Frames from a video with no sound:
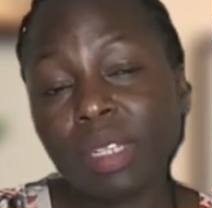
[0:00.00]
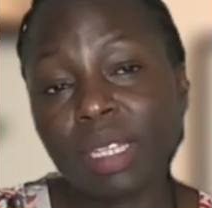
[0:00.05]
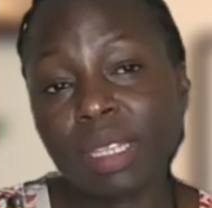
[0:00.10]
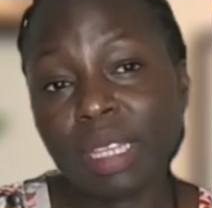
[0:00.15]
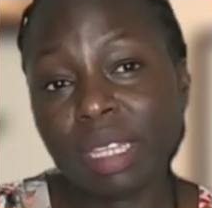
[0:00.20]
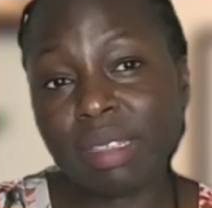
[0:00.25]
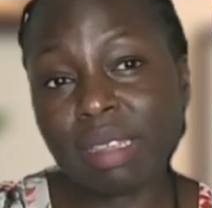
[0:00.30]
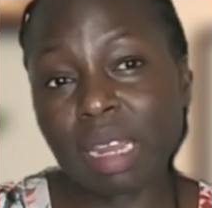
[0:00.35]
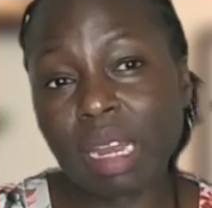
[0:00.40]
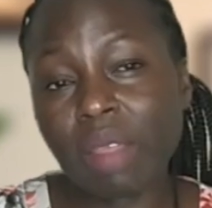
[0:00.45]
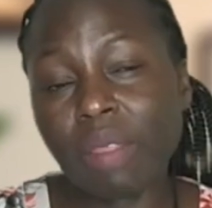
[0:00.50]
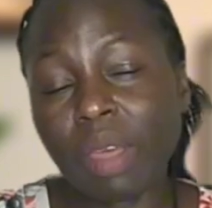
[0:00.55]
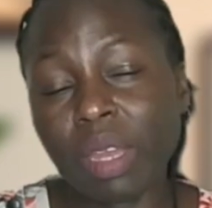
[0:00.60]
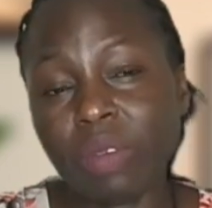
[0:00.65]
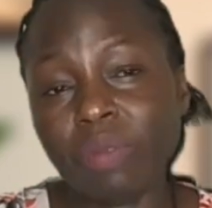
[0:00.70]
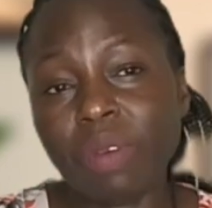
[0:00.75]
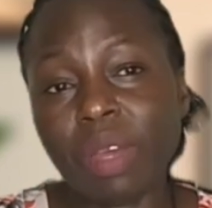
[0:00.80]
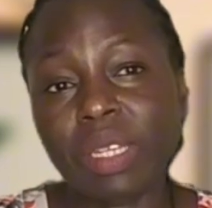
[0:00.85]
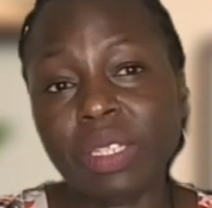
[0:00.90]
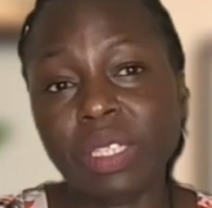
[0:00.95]
this is another
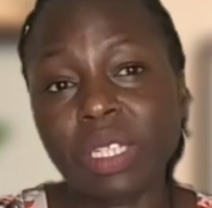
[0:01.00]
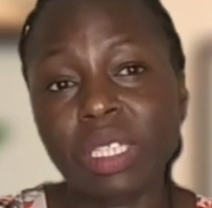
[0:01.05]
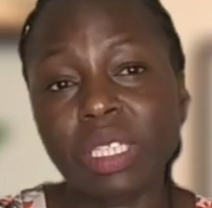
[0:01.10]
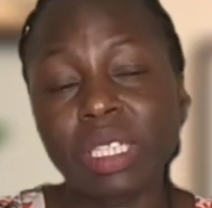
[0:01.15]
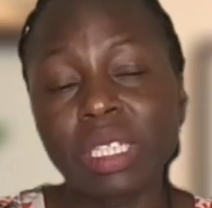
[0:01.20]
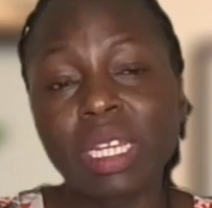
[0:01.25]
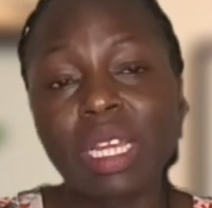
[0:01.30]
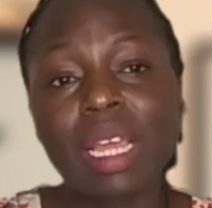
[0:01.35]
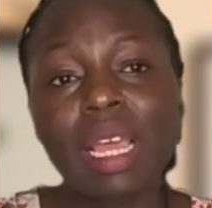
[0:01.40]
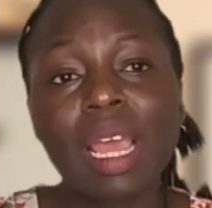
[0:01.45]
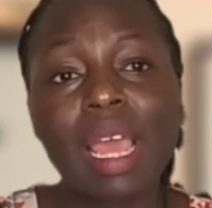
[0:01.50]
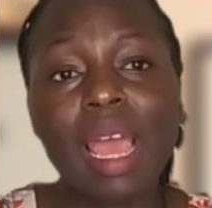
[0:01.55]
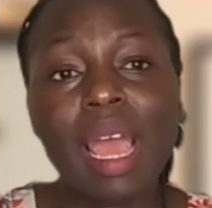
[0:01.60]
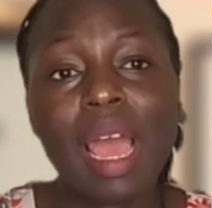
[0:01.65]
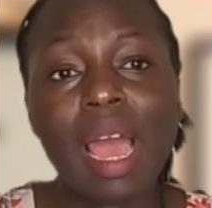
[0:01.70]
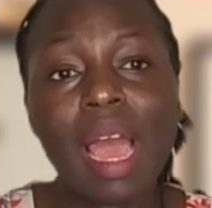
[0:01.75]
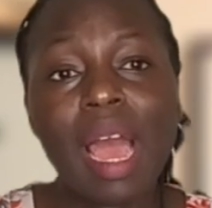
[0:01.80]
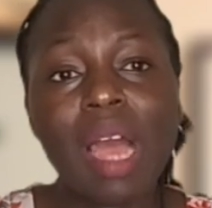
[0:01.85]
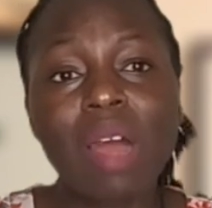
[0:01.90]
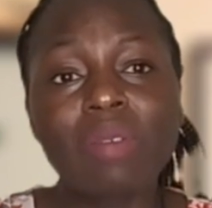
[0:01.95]
advantage,
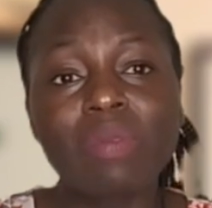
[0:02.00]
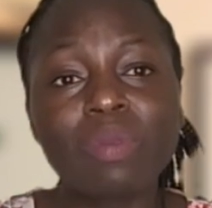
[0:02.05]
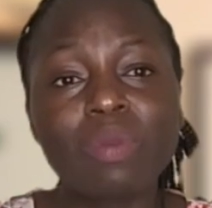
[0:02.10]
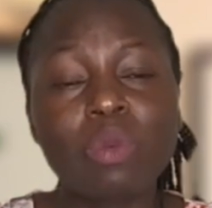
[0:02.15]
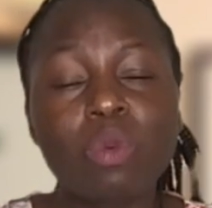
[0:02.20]
have